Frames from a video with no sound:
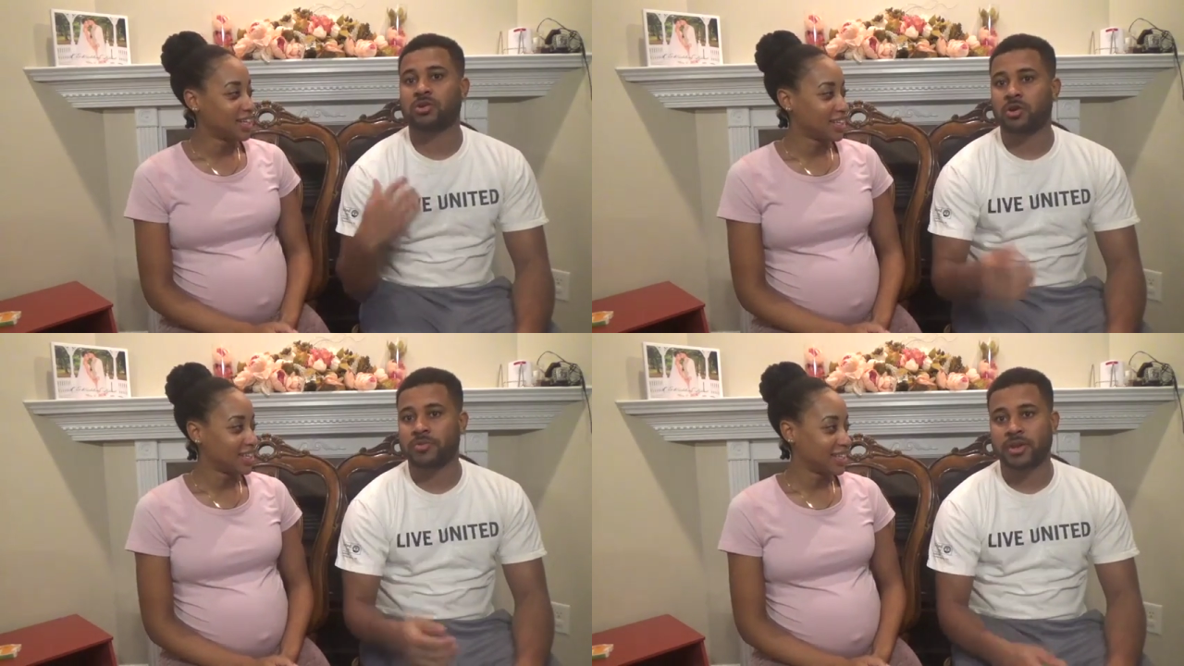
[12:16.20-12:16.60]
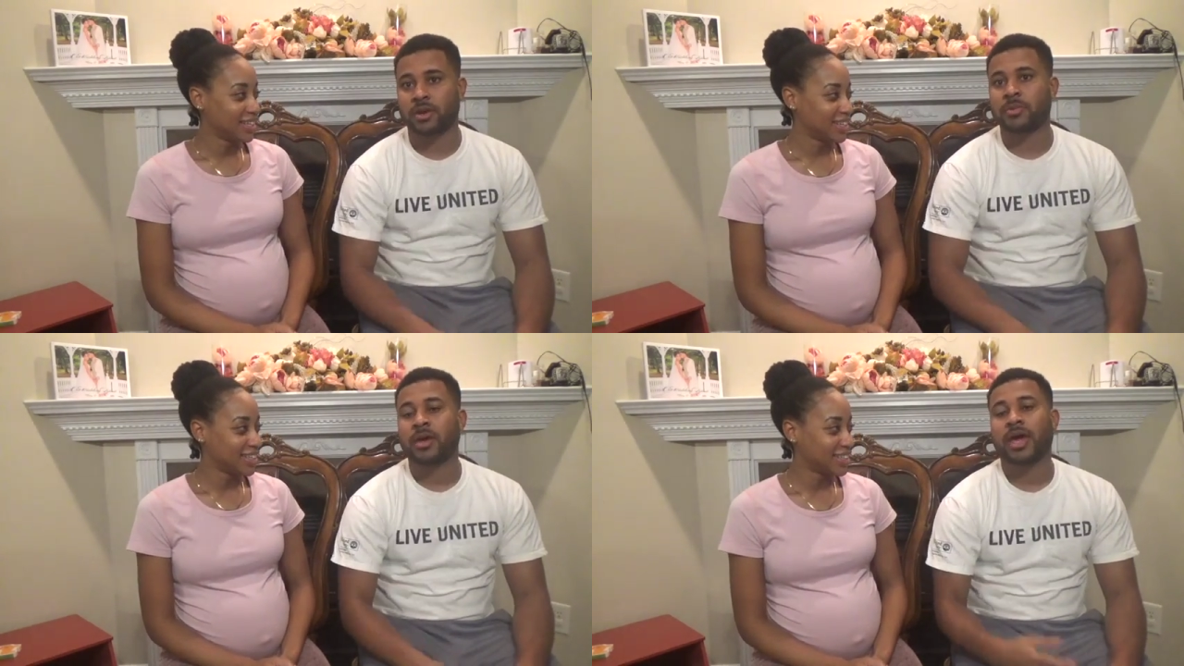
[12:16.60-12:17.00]
Speaker 1: hurrying
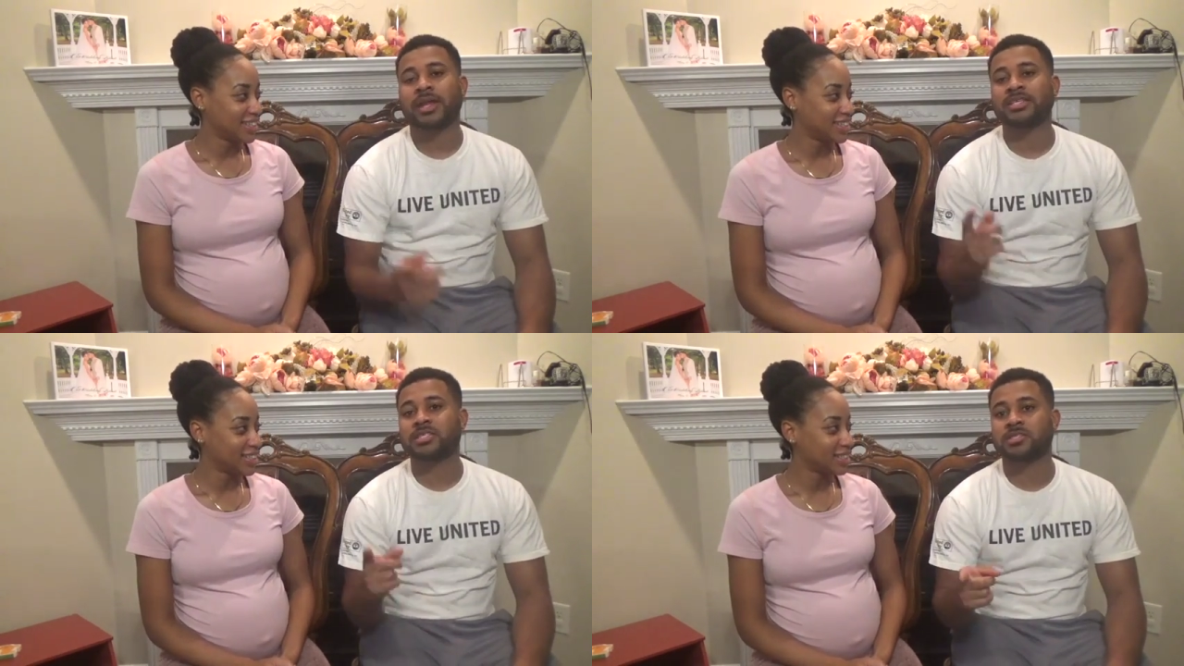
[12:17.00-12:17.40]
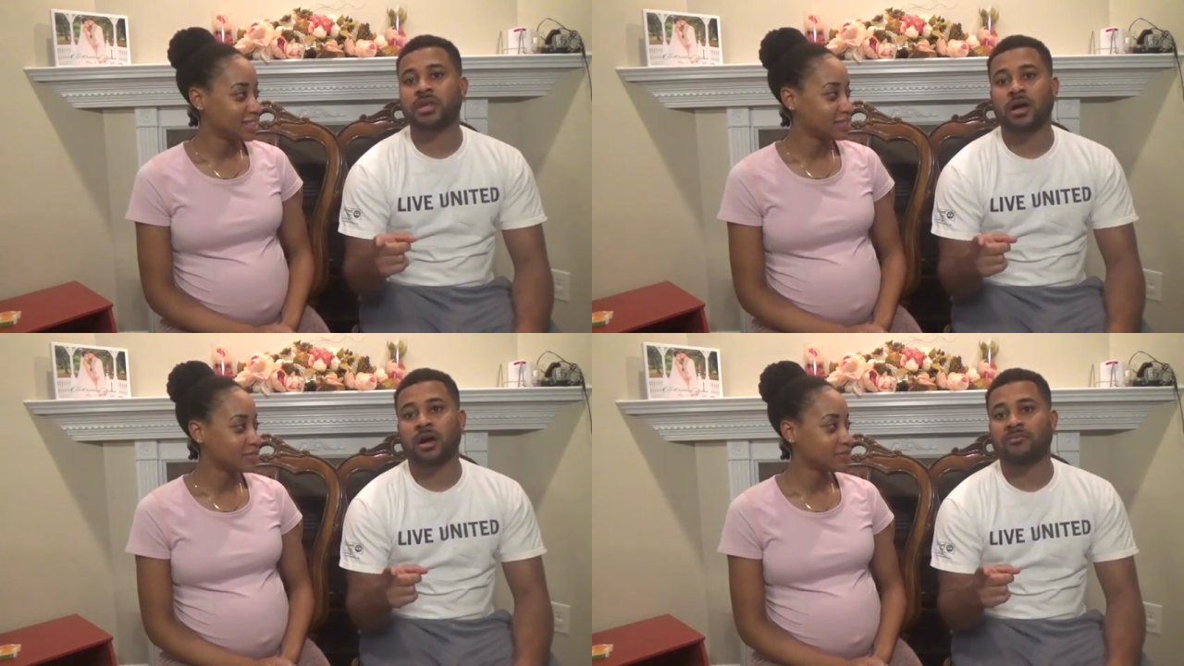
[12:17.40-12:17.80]
up, and this is
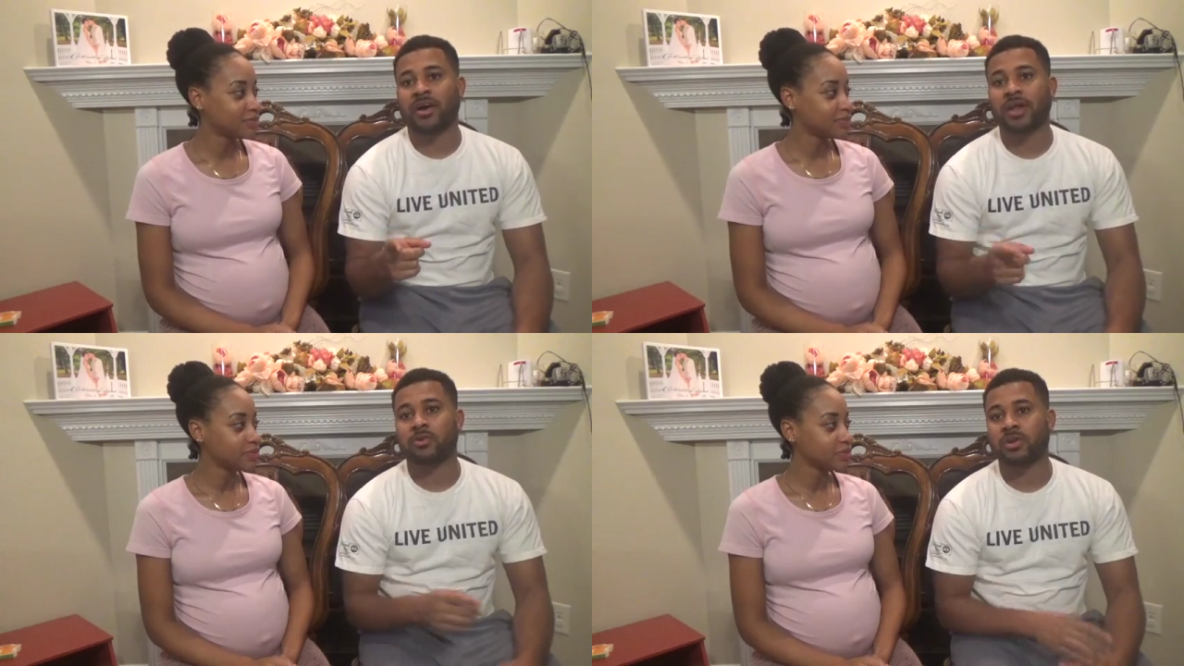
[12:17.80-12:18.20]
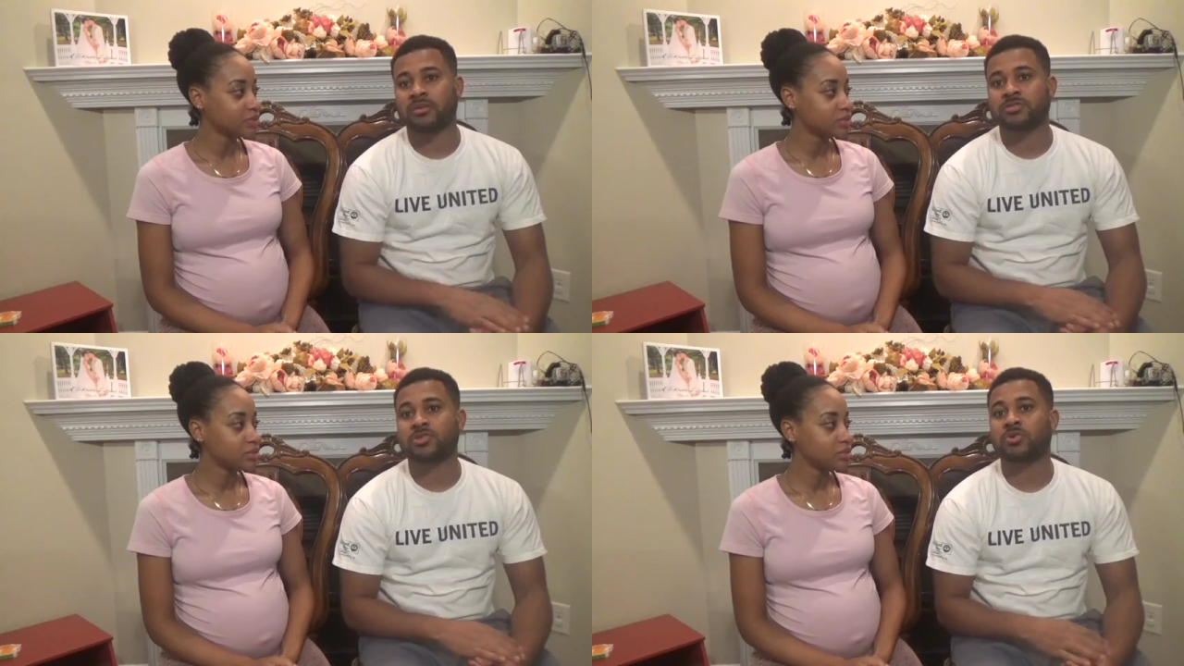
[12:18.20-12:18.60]
the uh, vital
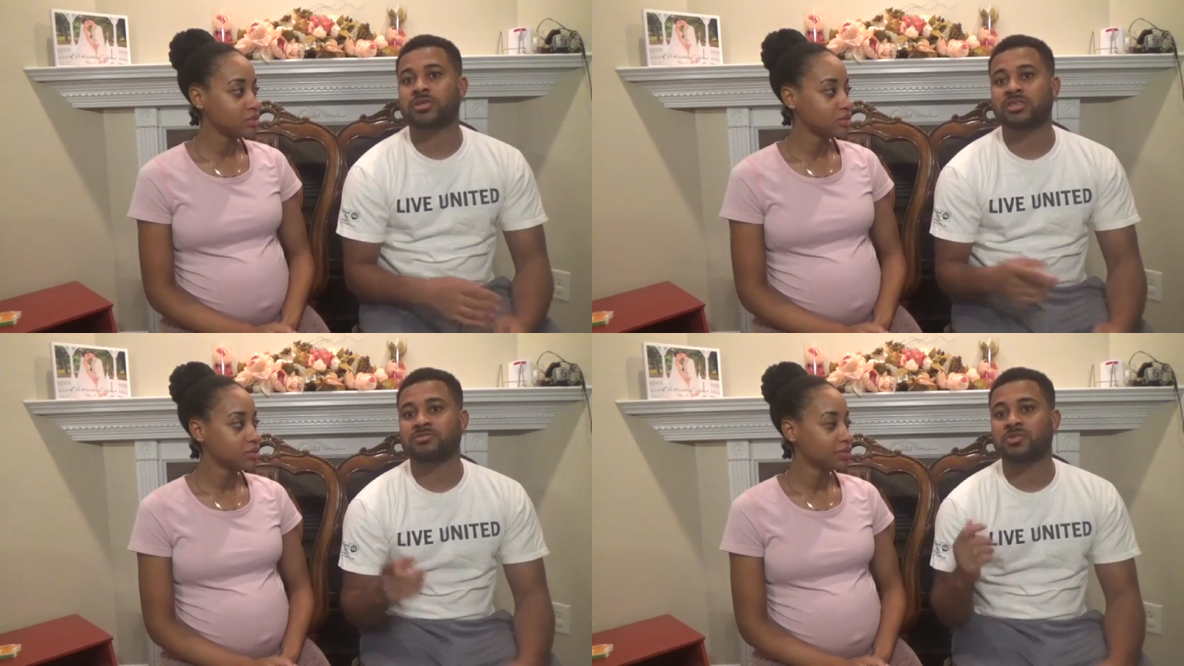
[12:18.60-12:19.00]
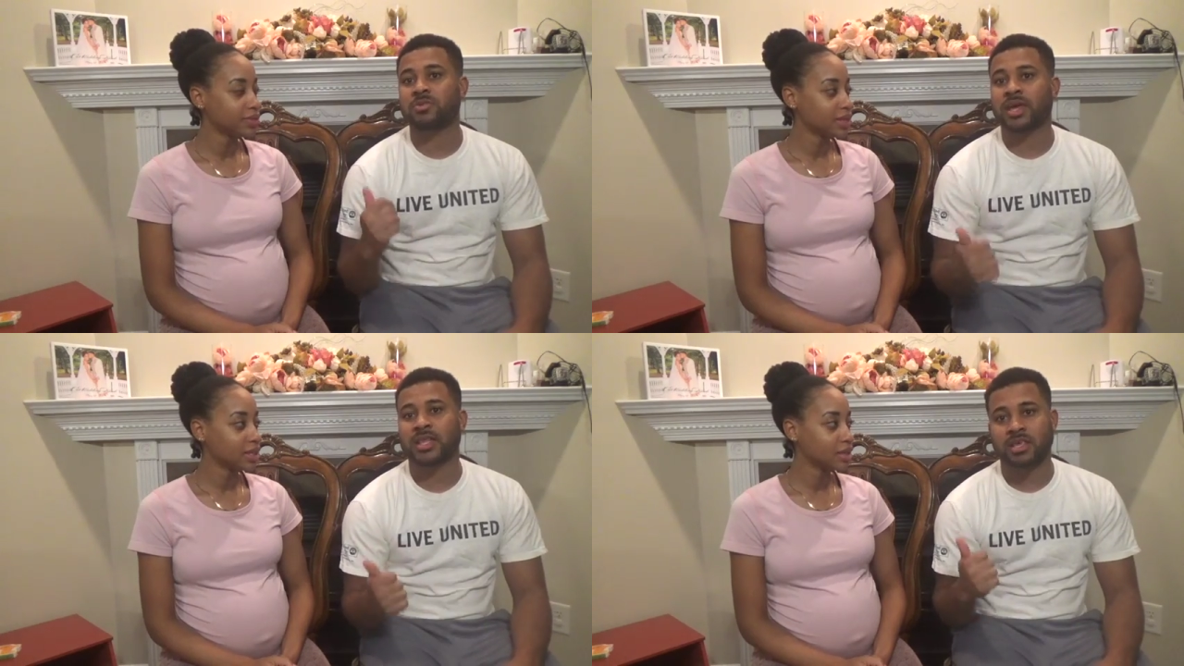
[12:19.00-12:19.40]
whatever too because if she
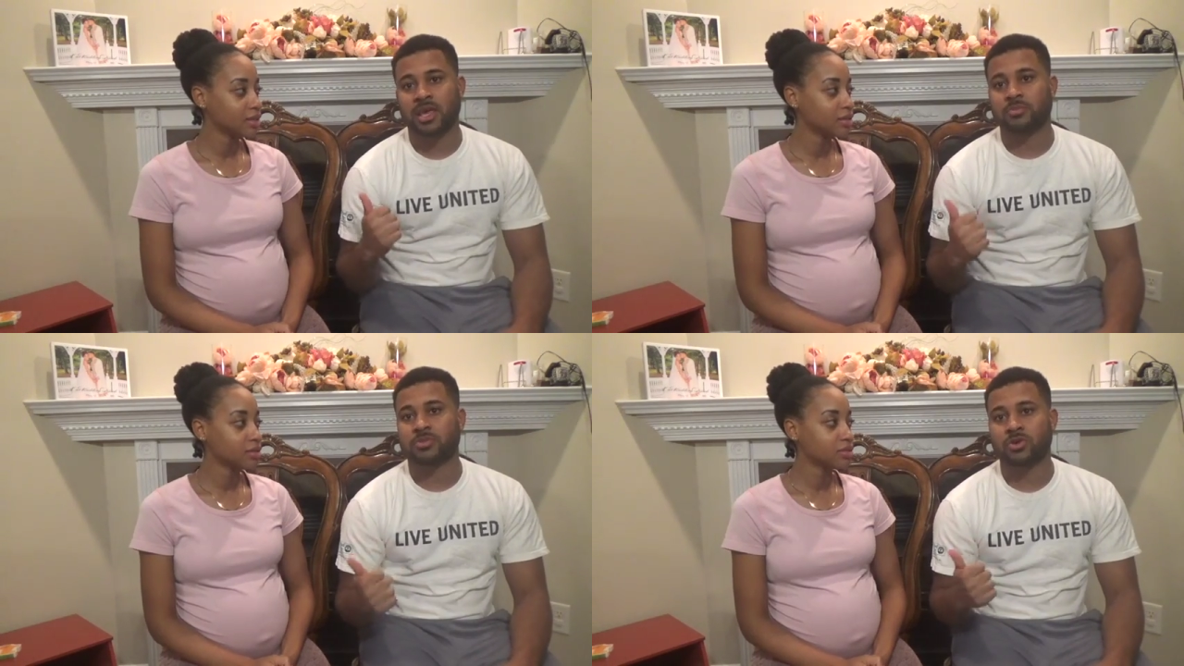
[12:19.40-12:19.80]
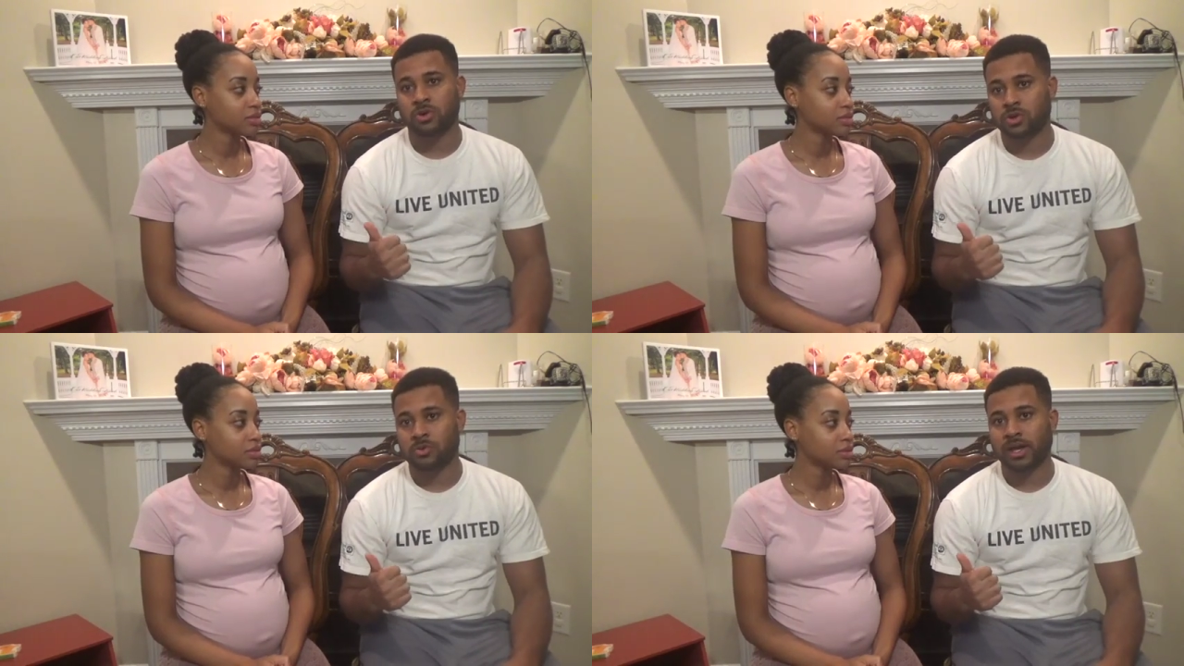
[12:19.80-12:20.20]
would have got the
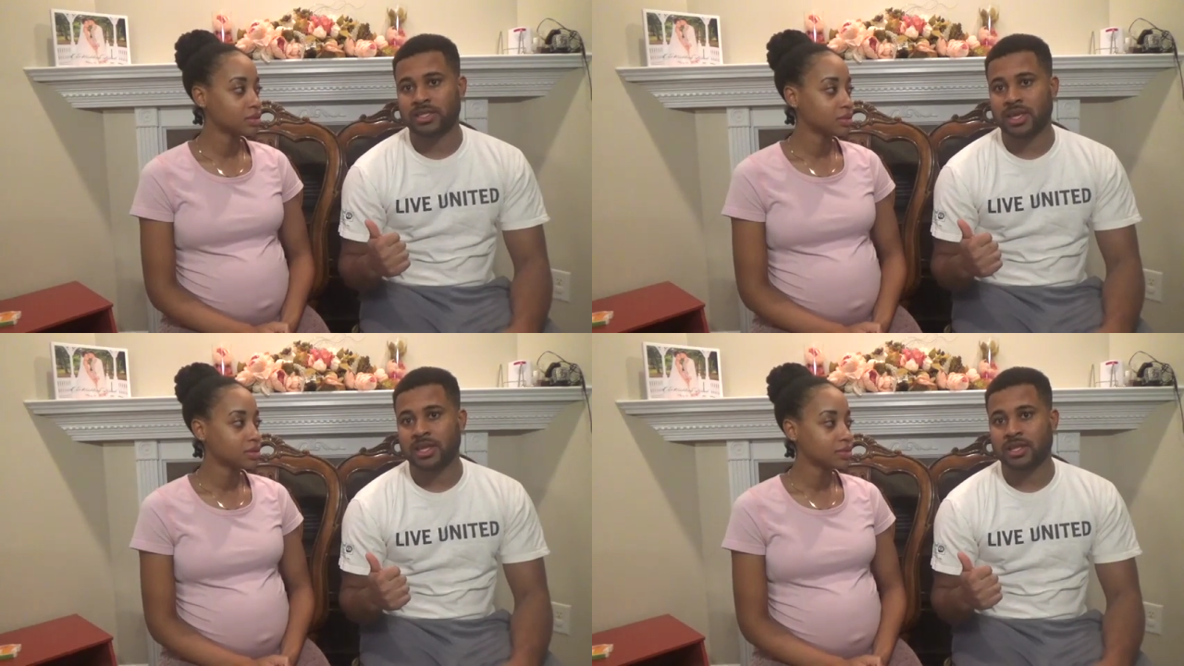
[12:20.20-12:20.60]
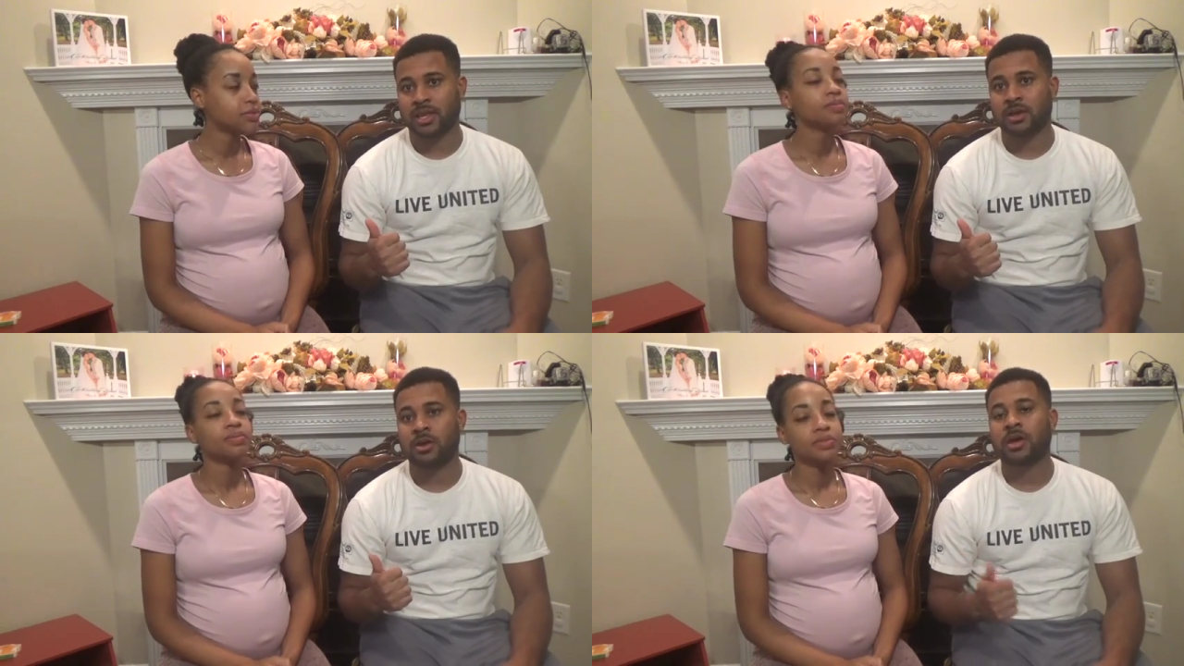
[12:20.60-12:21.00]
epidural right then and
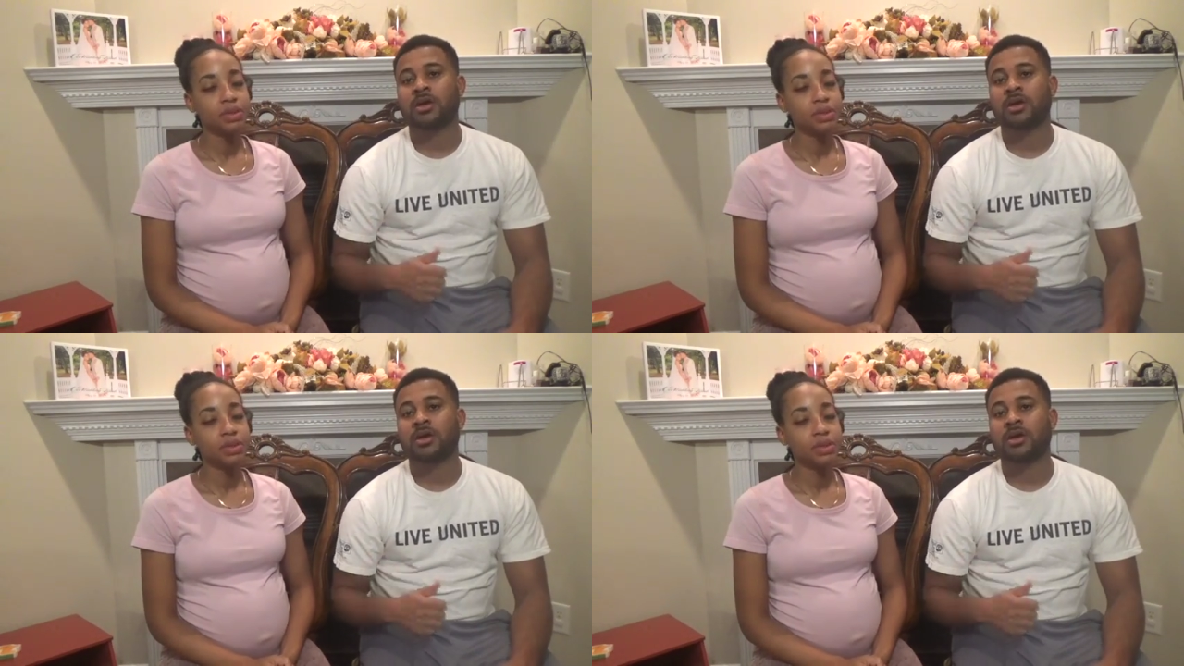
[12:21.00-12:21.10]
there,